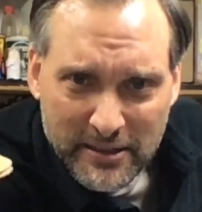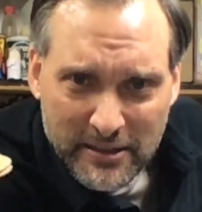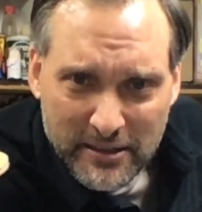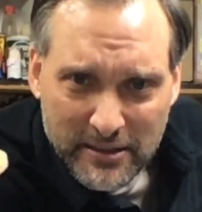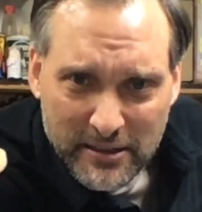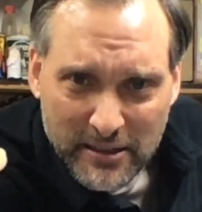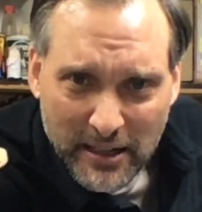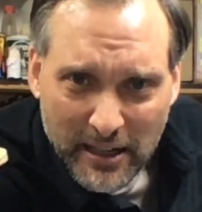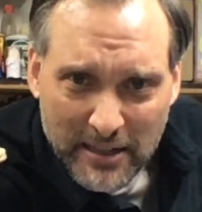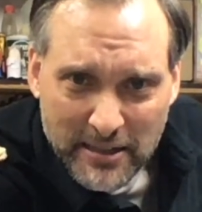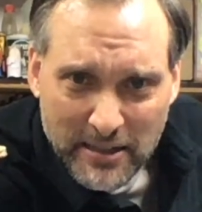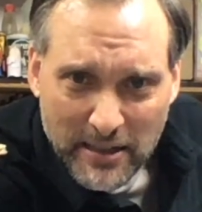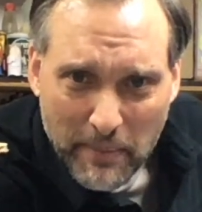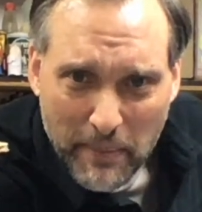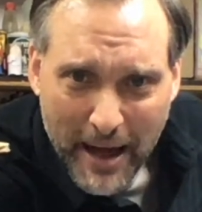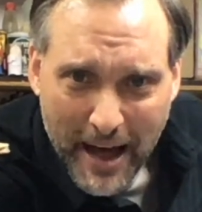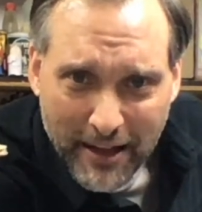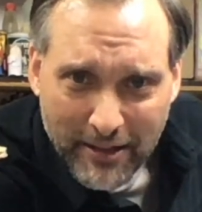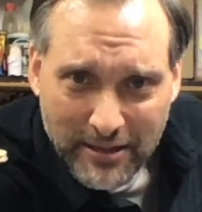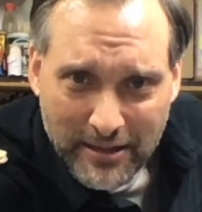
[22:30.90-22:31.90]
just
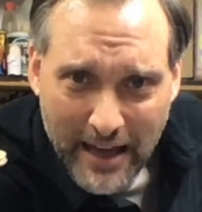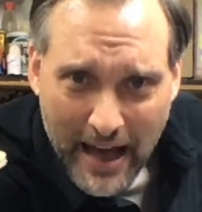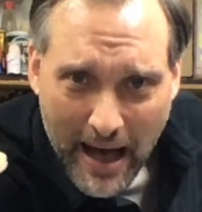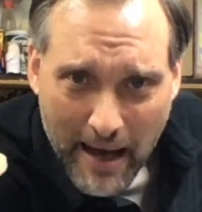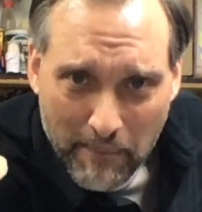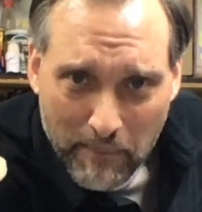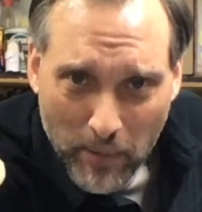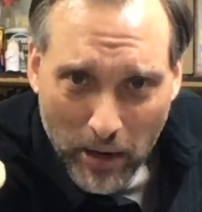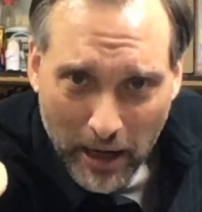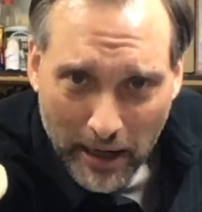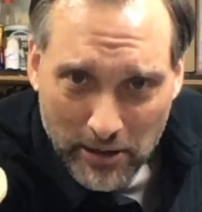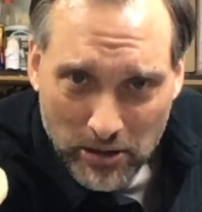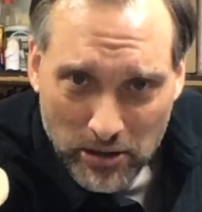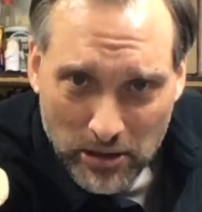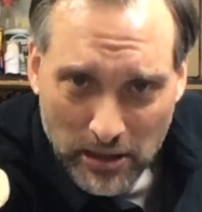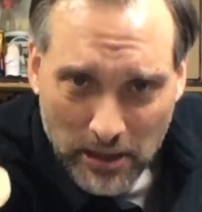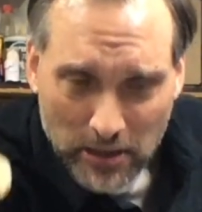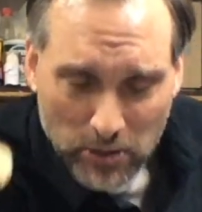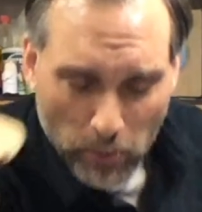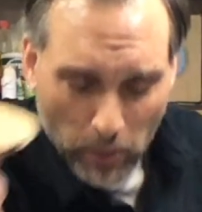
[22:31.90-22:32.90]
about that much,
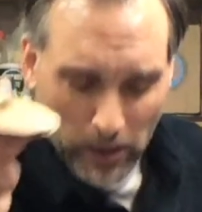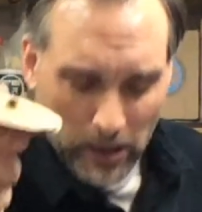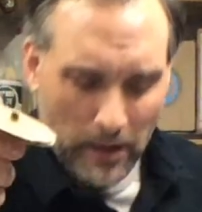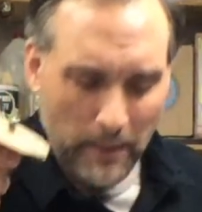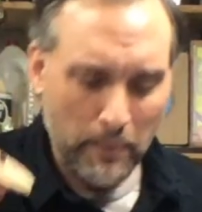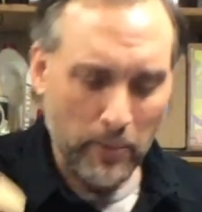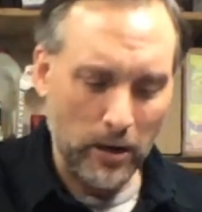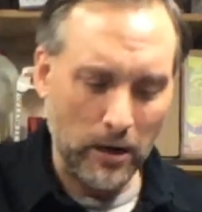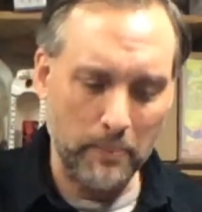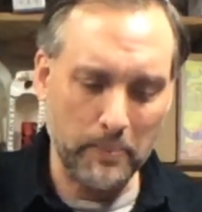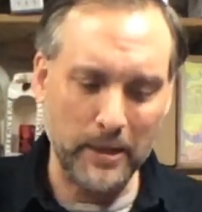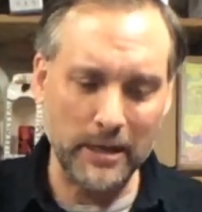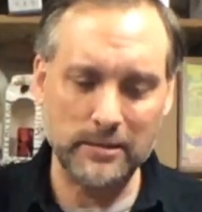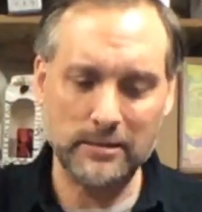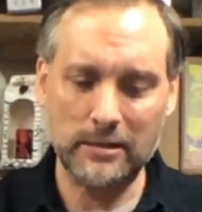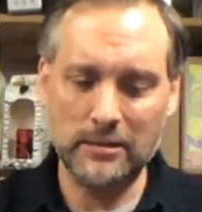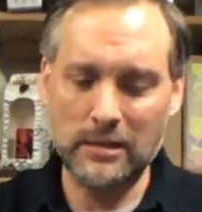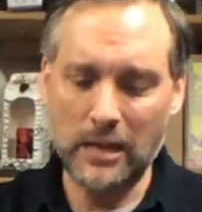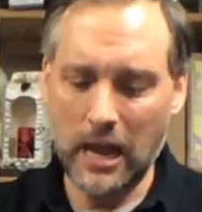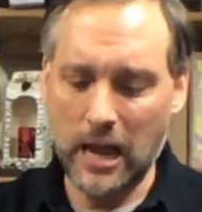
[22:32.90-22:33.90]
because we're going to put a piece of
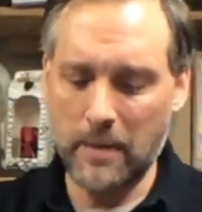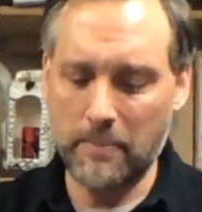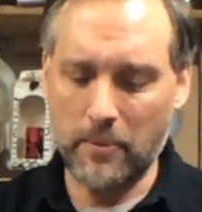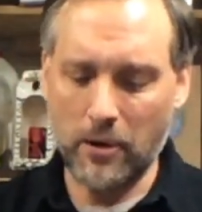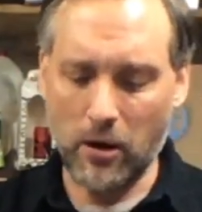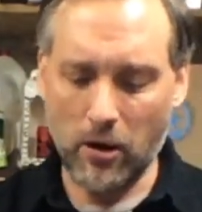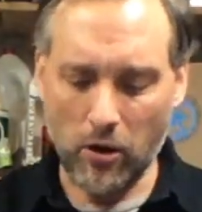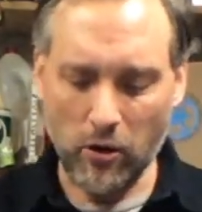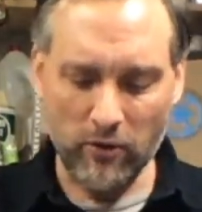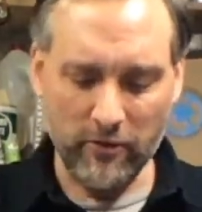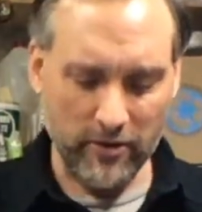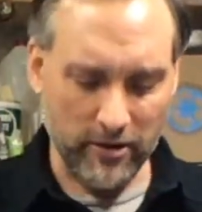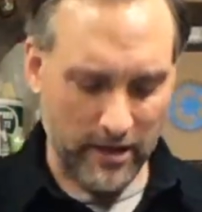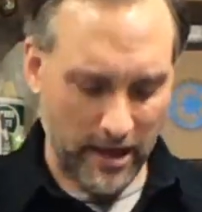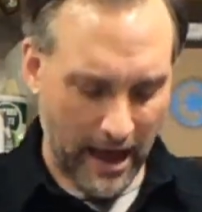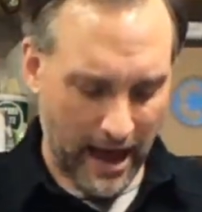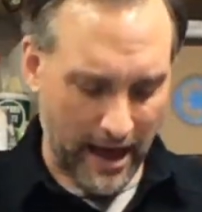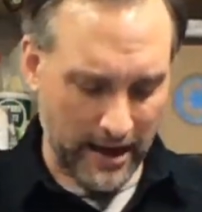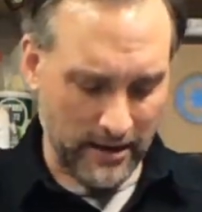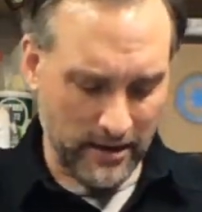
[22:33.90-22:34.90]
tape over
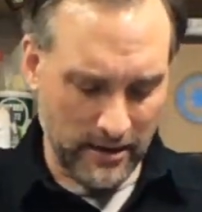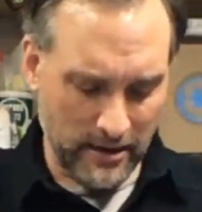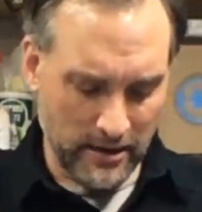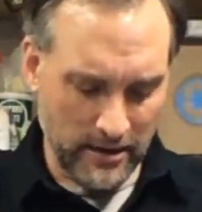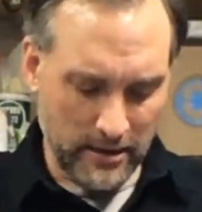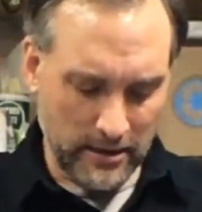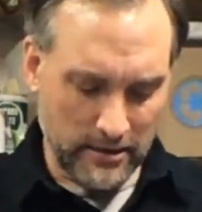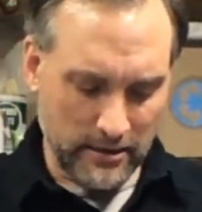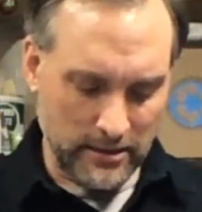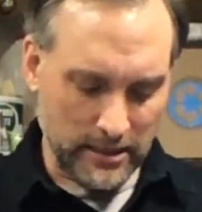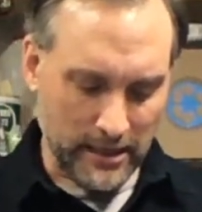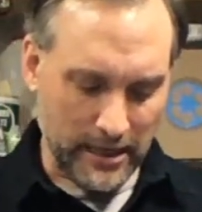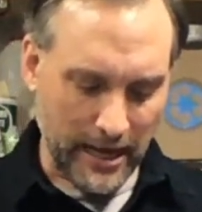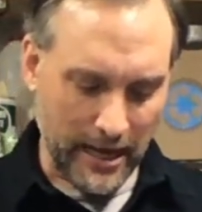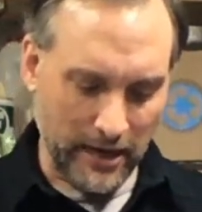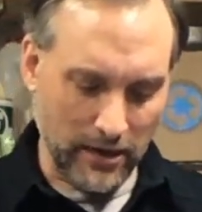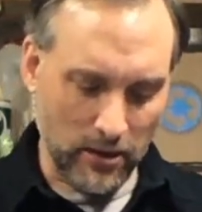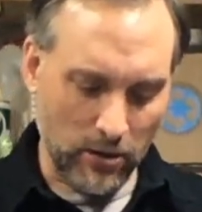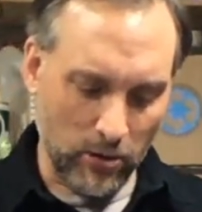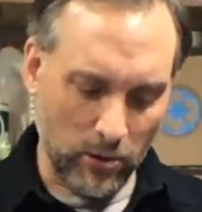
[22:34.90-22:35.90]
that to
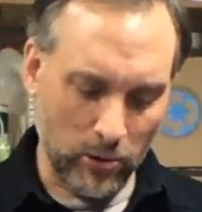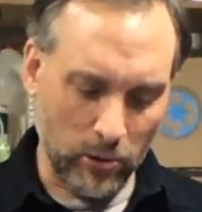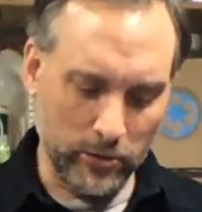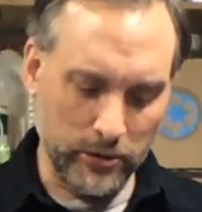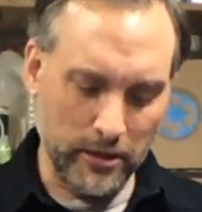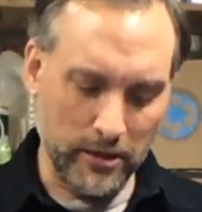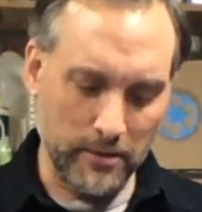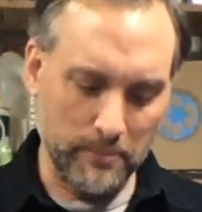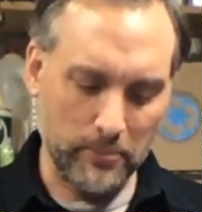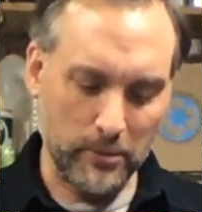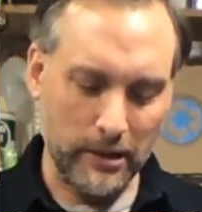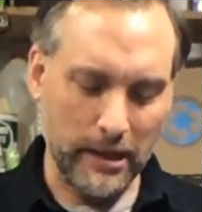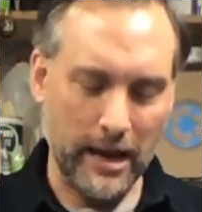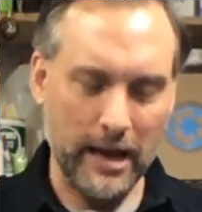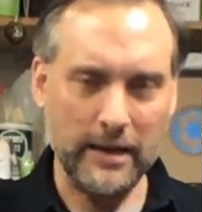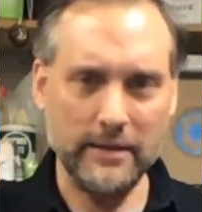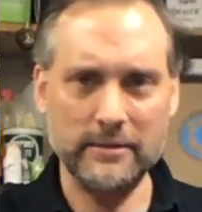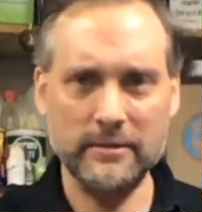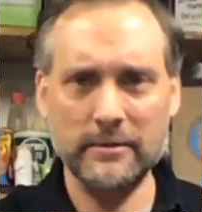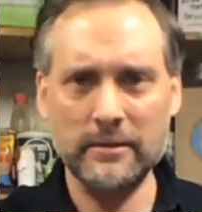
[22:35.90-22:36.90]
kind of hold it in
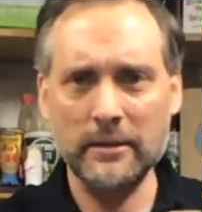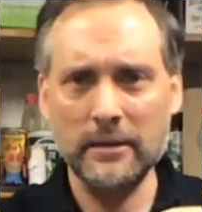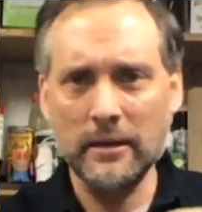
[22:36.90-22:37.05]
place.